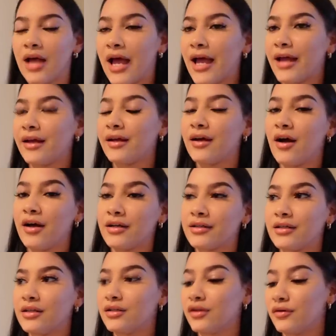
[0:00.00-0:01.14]
I
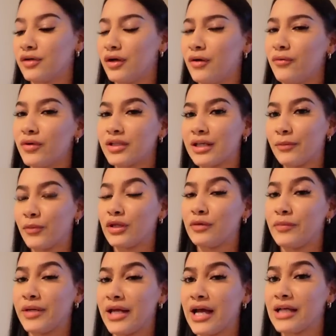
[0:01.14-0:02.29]
honestly don't know what's up with
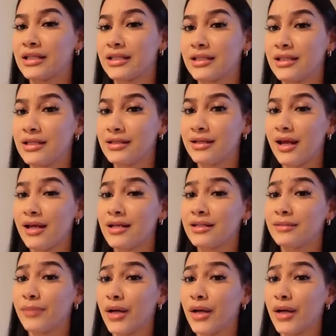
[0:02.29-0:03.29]
UPS these days,